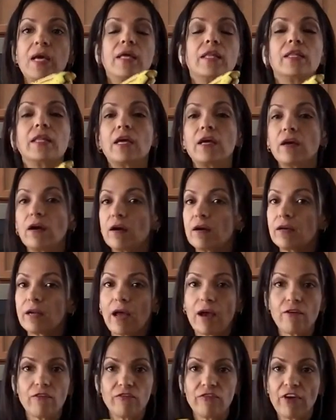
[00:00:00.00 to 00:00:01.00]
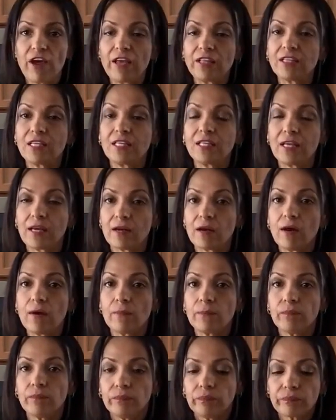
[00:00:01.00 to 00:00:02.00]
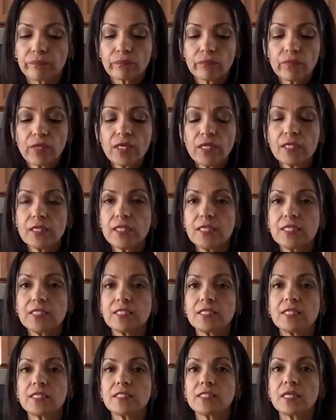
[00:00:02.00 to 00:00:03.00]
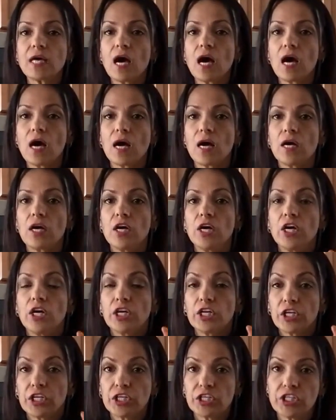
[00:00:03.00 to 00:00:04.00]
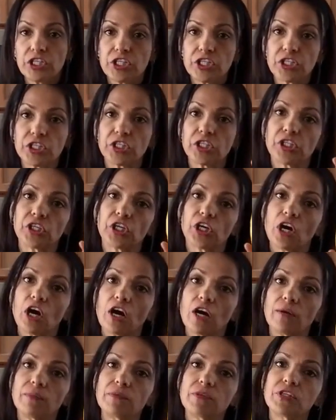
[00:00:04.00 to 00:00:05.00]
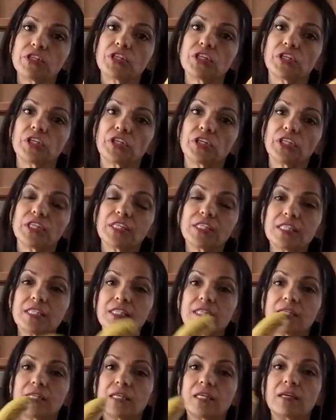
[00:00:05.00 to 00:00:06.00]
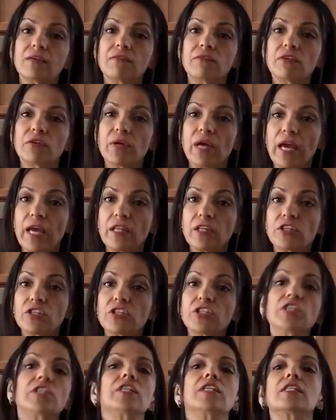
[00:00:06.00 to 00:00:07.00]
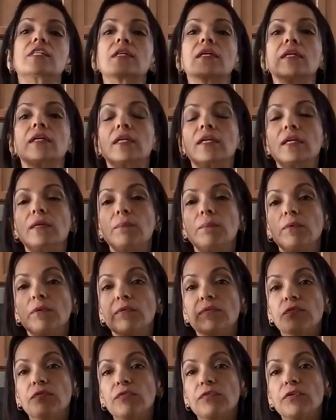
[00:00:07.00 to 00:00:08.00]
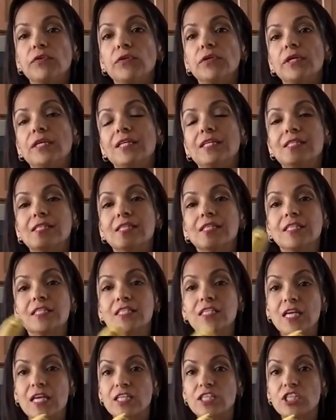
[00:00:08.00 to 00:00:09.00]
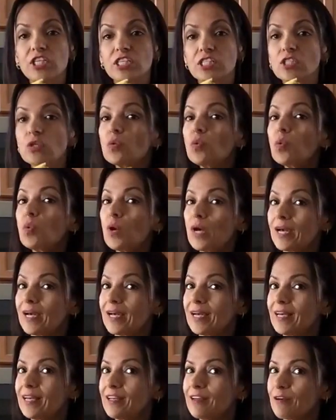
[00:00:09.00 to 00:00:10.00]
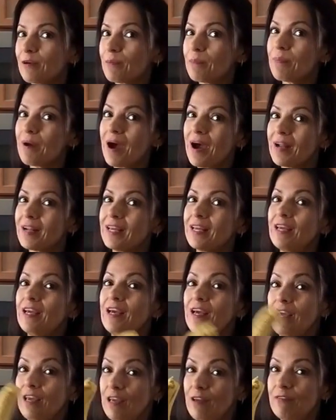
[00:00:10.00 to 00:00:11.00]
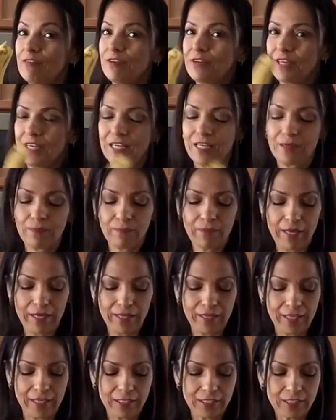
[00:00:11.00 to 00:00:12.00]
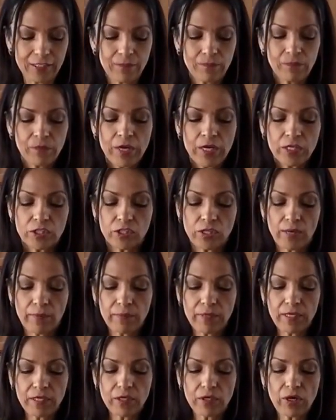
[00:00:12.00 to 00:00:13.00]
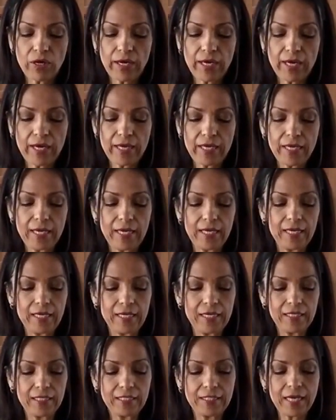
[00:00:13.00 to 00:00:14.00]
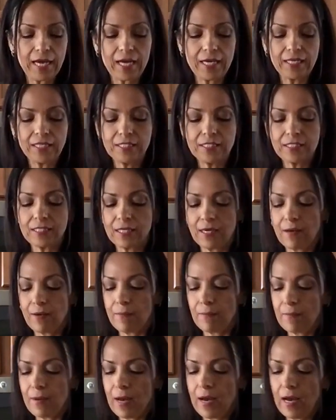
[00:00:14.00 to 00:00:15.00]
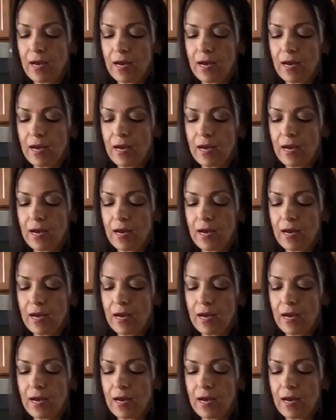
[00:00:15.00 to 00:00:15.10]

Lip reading: they are not fattening at all. This is good sugar, carb sugar. This is going to give you energy, and it's going to keep you full, and it's going to digest quick in your body if you eat them like this. So I'm going to go ahead and dice some